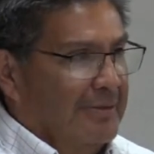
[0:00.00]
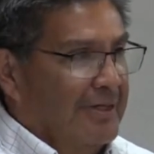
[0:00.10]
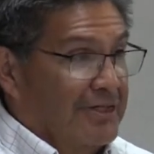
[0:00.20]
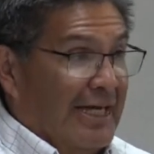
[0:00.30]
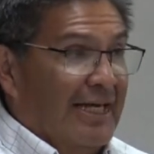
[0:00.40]

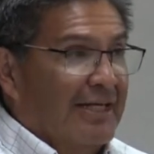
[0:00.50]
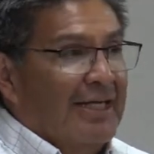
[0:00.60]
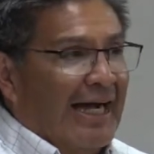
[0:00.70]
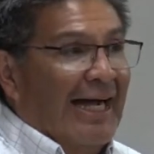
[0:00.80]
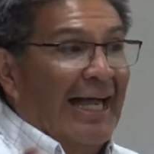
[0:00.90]
Because I,
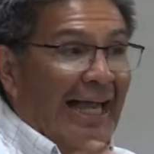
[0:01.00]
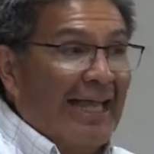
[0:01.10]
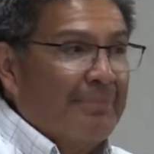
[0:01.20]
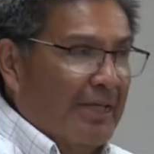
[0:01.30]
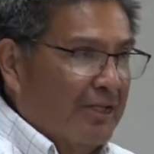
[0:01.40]
I
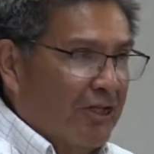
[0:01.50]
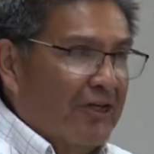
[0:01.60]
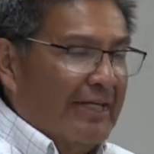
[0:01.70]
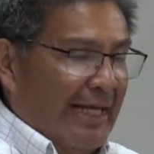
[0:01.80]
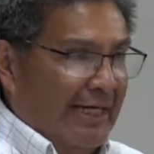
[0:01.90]
had been
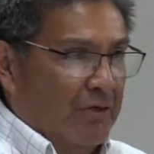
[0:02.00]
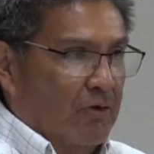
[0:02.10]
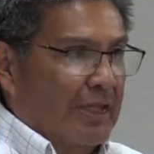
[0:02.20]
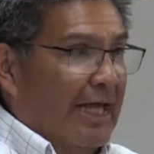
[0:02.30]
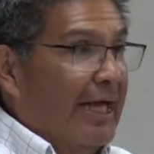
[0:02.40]
looking at it
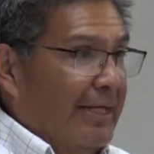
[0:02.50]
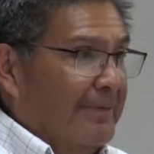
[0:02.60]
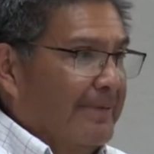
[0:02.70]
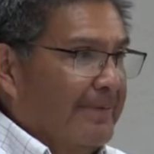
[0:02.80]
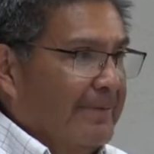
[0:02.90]

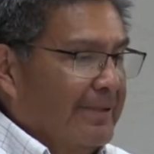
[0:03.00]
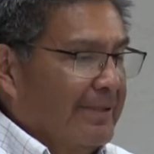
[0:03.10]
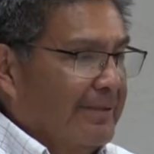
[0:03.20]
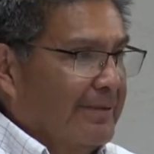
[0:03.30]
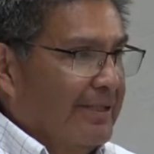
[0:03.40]
online,
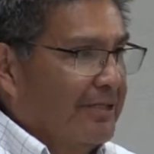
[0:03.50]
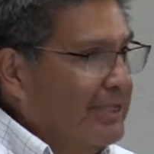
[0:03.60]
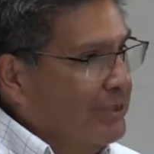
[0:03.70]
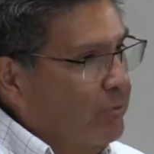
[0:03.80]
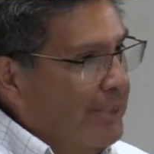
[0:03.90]
looked
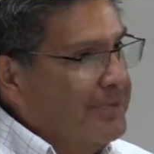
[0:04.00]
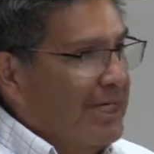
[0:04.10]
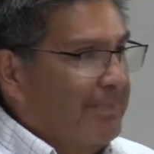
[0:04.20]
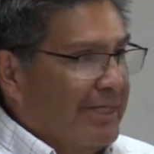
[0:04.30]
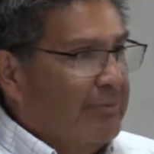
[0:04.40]
at the
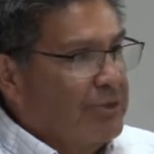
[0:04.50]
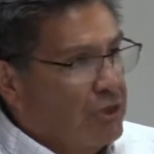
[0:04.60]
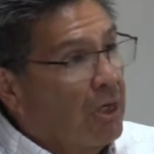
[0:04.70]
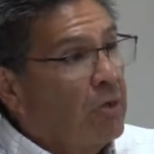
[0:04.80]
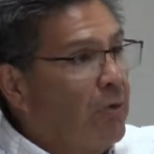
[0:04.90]
website, but it was
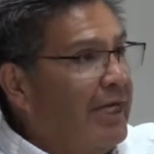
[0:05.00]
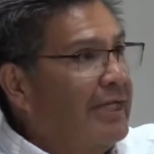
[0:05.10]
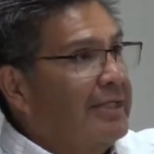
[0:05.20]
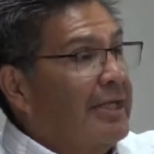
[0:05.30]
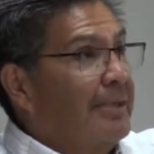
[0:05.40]
all the way
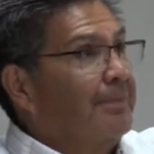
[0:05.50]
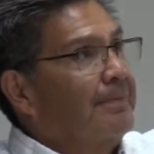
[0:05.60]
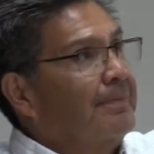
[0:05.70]
in uh,